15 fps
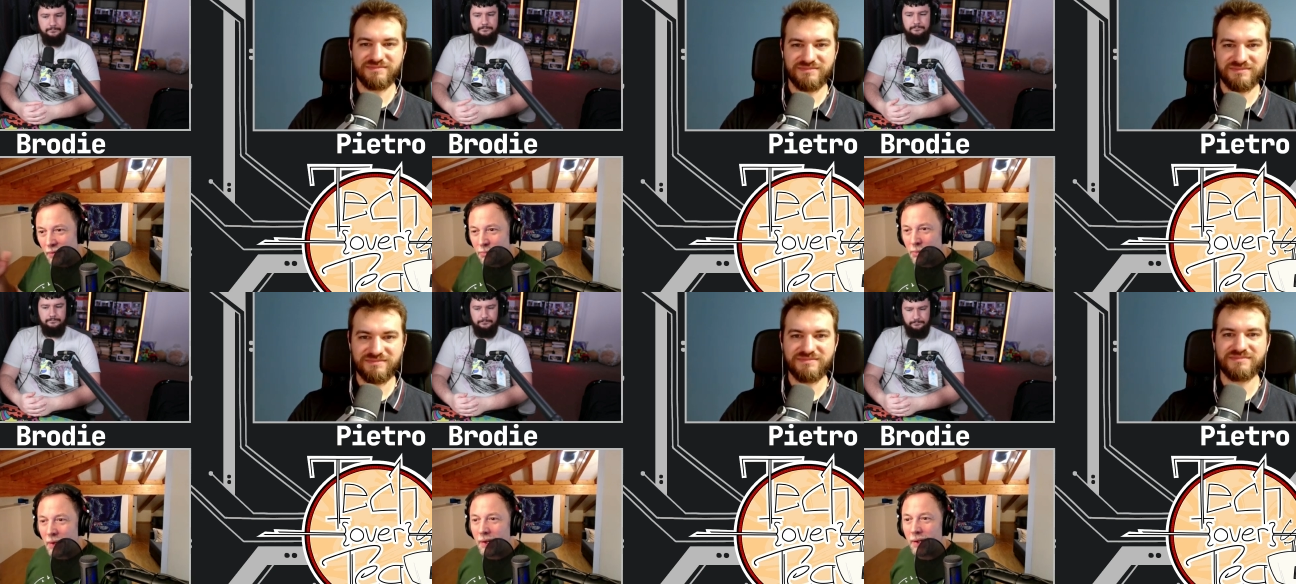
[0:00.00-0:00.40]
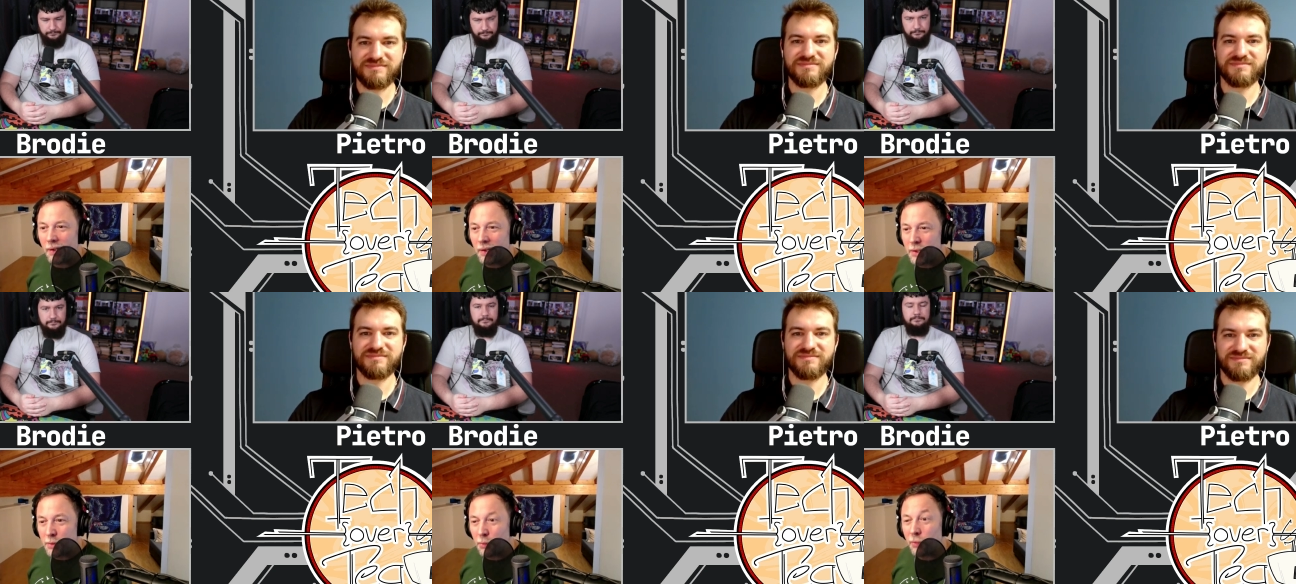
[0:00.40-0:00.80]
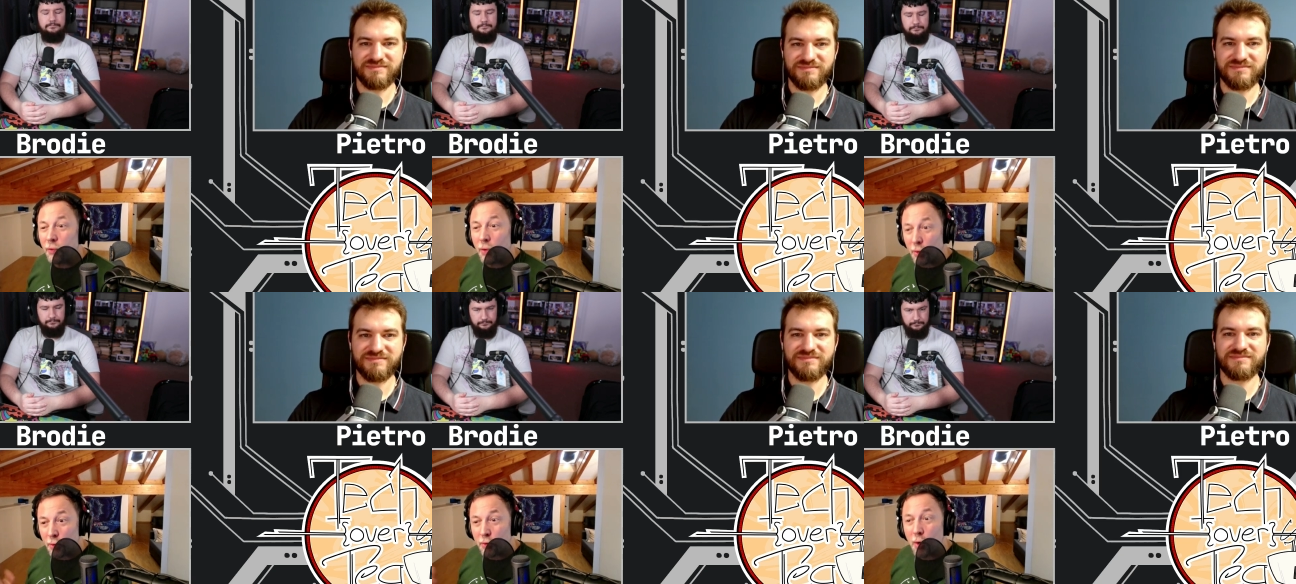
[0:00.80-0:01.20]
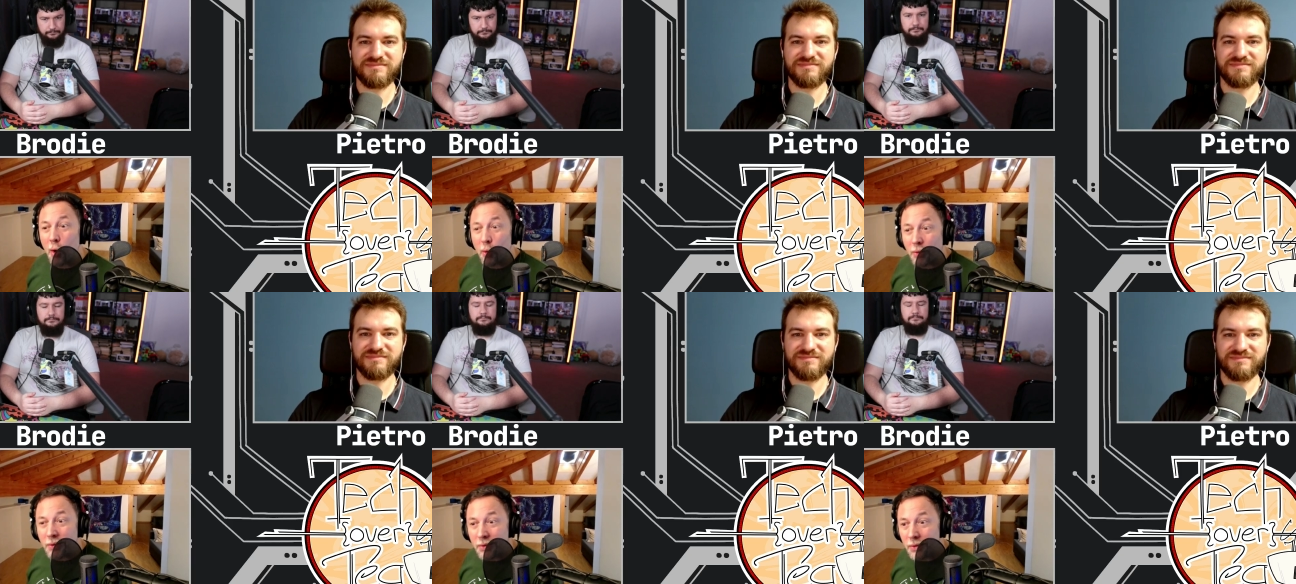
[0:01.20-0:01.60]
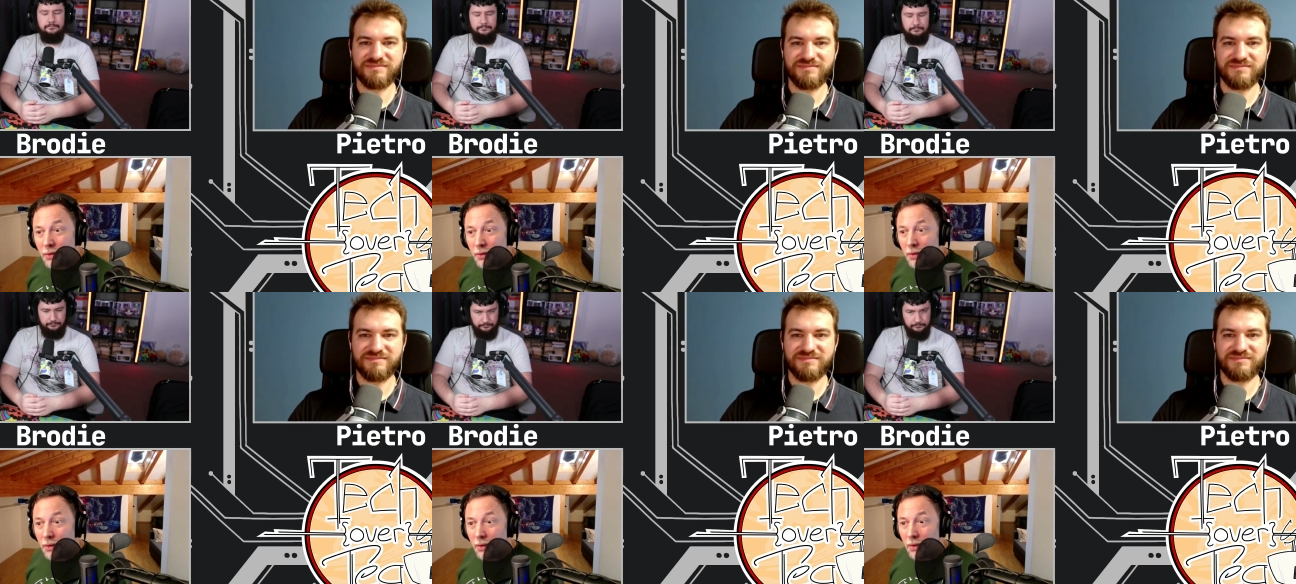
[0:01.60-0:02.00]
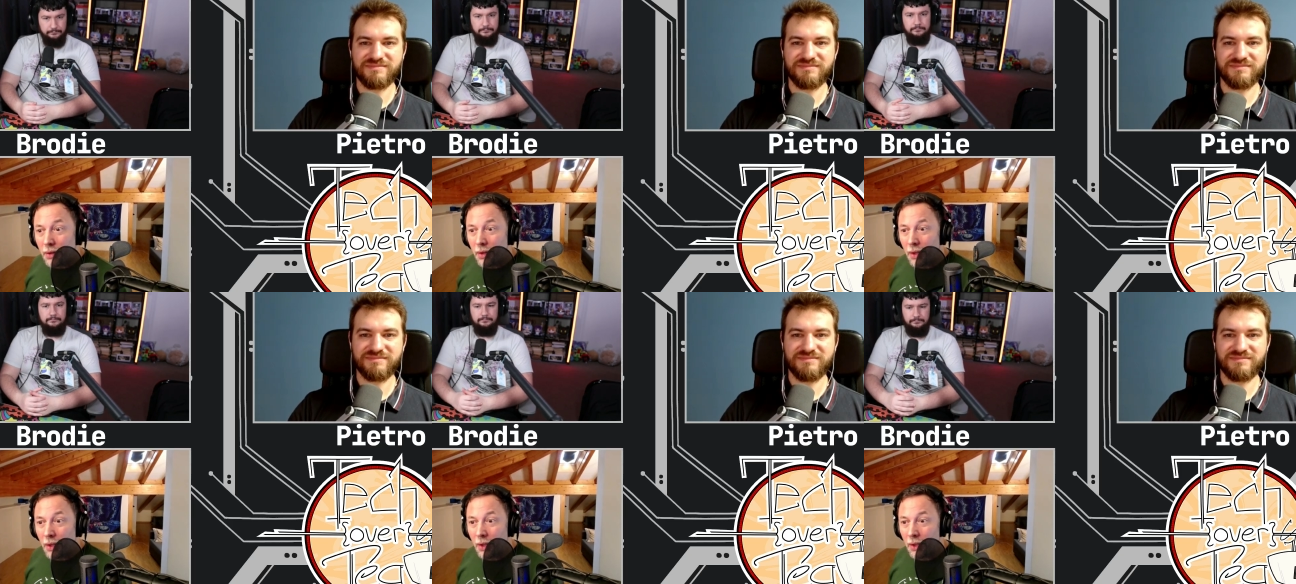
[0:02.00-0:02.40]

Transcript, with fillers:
Speaker 1: mechanism for growth mm-hmm.